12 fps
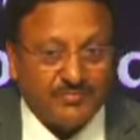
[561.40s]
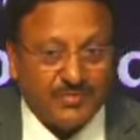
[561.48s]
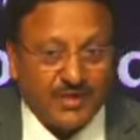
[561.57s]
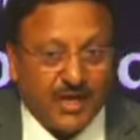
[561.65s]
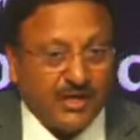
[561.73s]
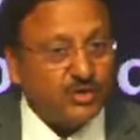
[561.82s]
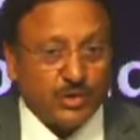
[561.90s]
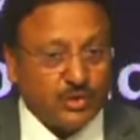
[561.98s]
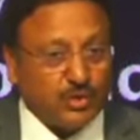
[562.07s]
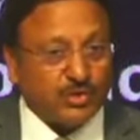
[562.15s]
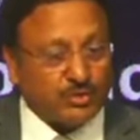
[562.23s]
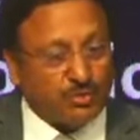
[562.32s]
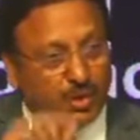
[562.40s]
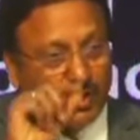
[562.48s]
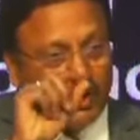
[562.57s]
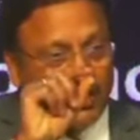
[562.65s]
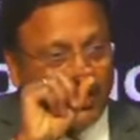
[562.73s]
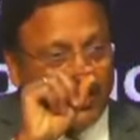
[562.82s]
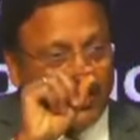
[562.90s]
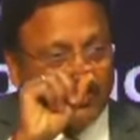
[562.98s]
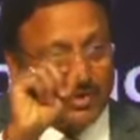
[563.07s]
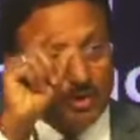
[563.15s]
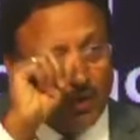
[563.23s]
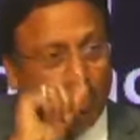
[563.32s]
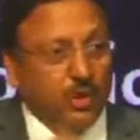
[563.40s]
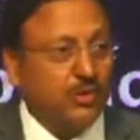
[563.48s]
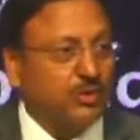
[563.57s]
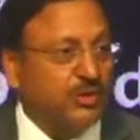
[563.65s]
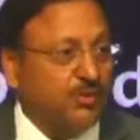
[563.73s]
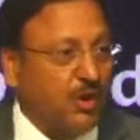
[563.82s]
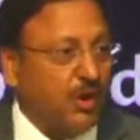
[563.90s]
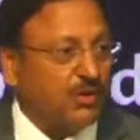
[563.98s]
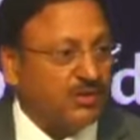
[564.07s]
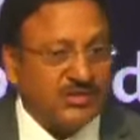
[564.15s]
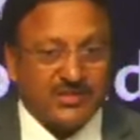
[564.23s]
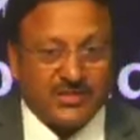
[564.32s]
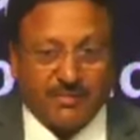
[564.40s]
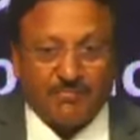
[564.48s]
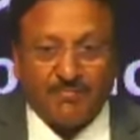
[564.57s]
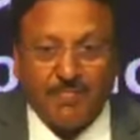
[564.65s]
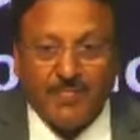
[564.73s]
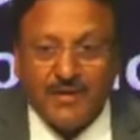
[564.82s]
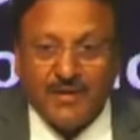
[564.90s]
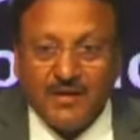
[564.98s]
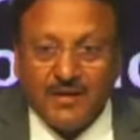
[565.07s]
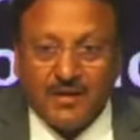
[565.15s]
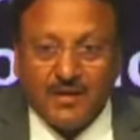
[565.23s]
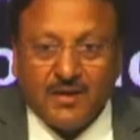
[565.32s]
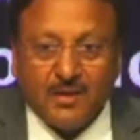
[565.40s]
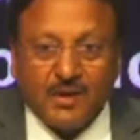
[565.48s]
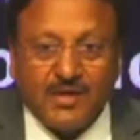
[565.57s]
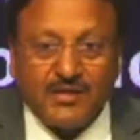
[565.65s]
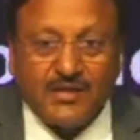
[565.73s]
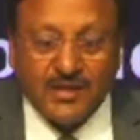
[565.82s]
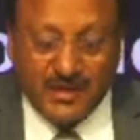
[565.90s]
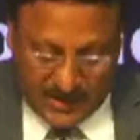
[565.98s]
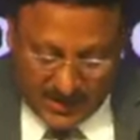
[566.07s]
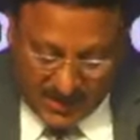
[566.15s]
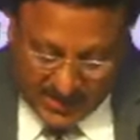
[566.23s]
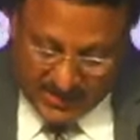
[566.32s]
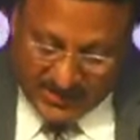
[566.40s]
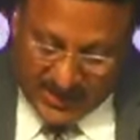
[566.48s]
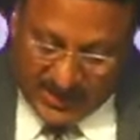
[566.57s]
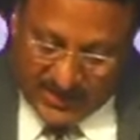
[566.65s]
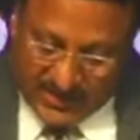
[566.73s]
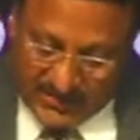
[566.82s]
I'll show you a small video how do they walk this time. Look at the next slide,